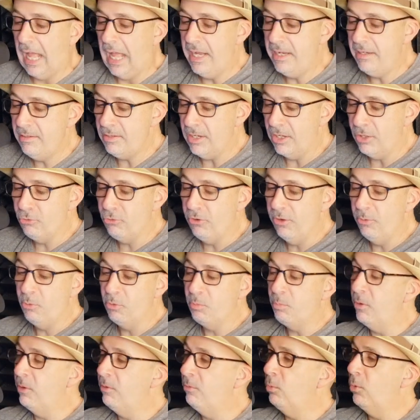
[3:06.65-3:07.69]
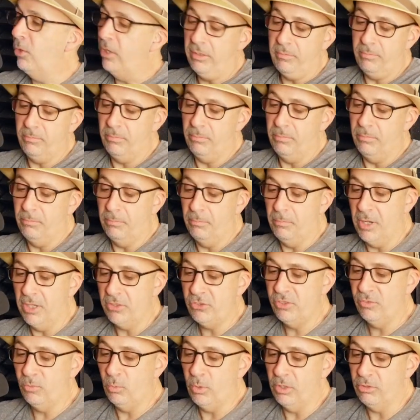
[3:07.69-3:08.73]
I agree with
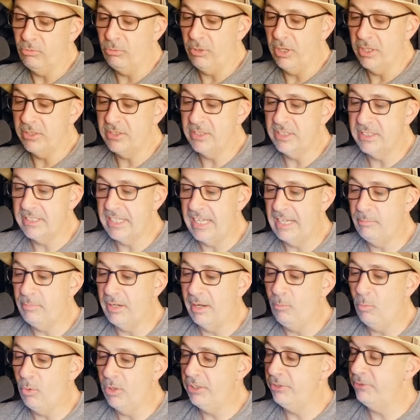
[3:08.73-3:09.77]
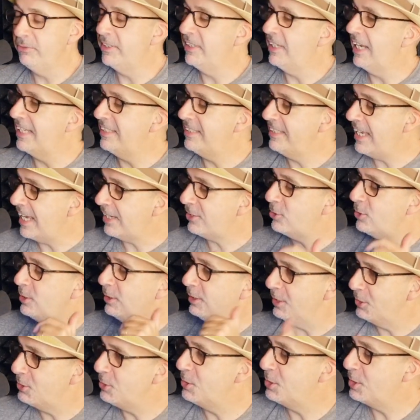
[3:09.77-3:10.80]
much of what Russ is saying, but I'm wondering, has he actually
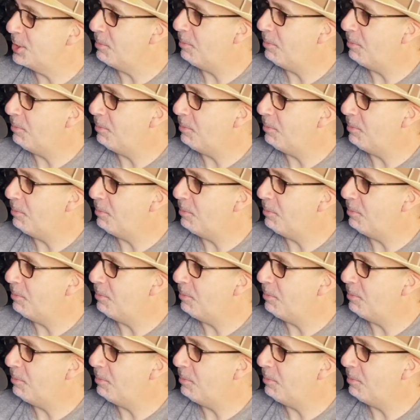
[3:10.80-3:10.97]
listened to